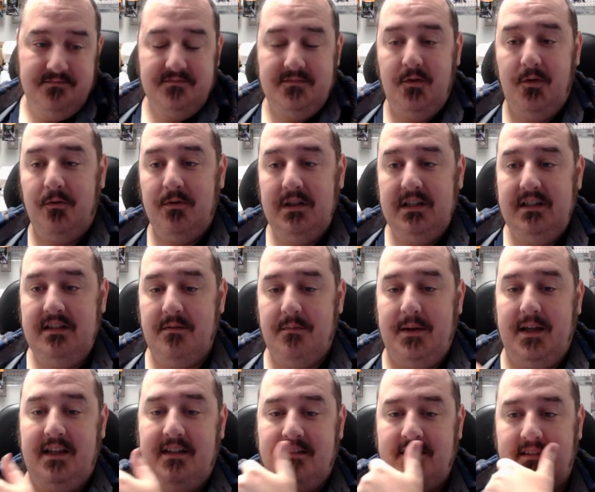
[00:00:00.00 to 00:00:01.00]
It really
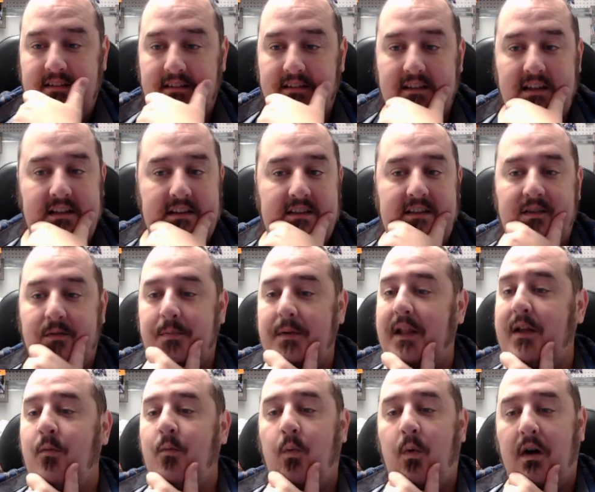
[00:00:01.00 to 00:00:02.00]
depends. They're
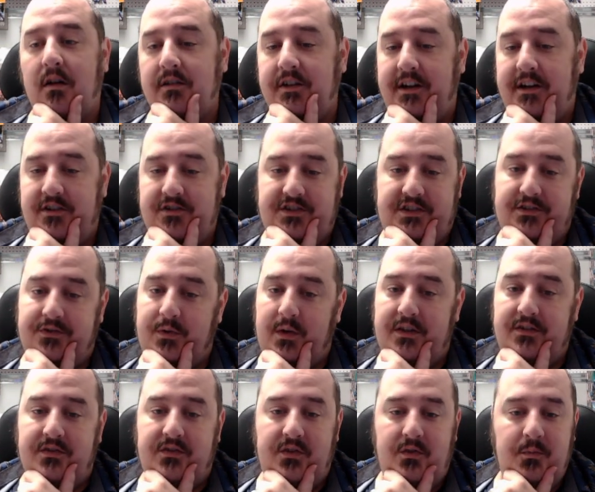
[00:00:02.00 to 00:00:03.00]
playing water energy, so I
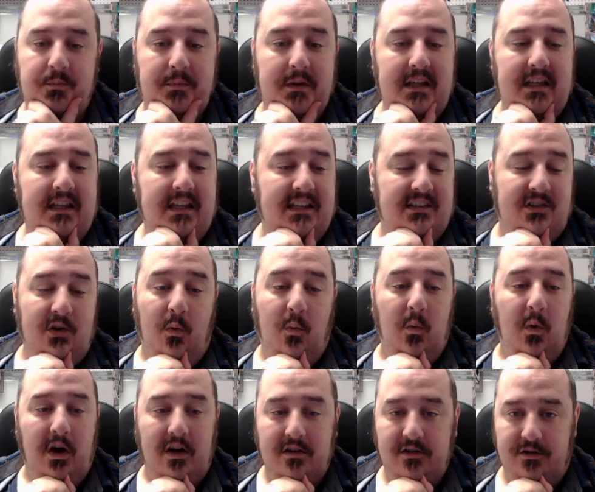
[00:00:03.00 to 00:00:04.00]
assume it's a
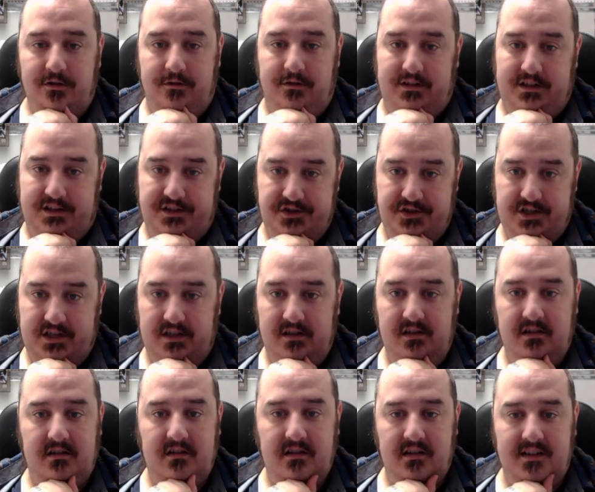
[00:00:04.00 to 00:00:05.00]
water Greninja.
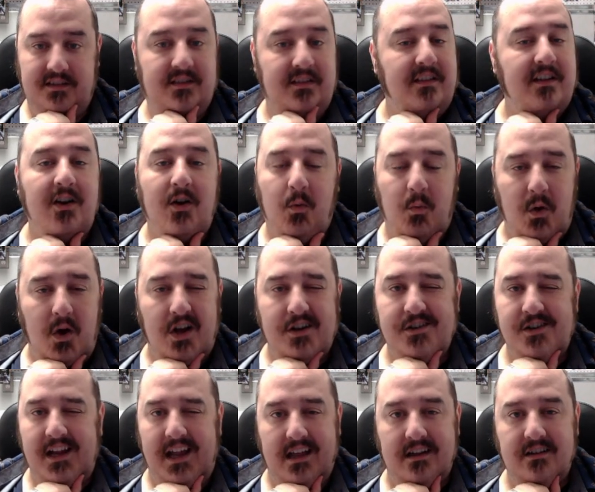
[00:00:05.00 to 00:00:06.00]
Isn't there a
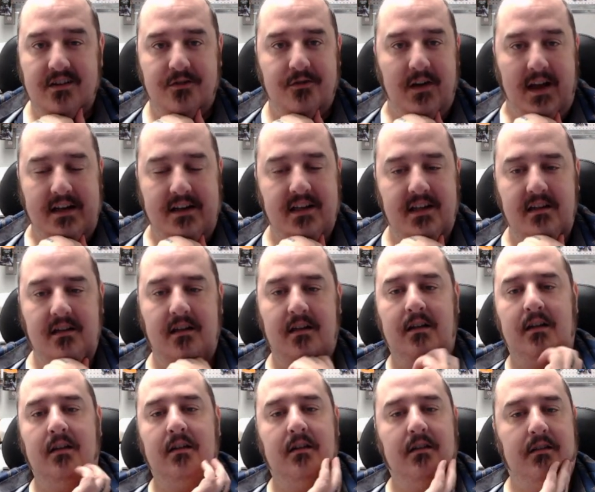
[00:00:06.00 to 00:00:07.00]
water and a fighting?
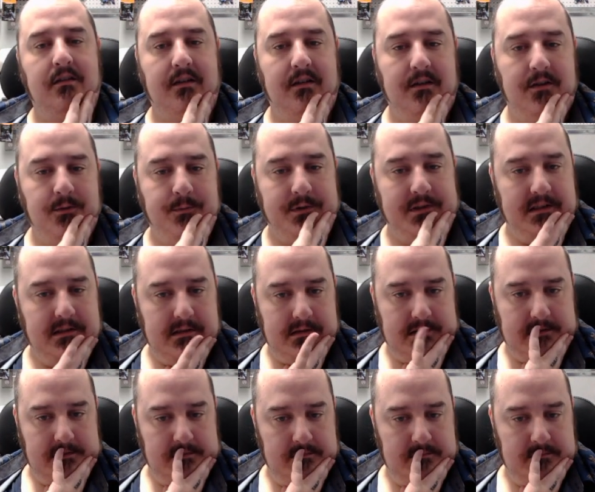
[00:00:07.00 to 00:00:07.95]
So, yeah.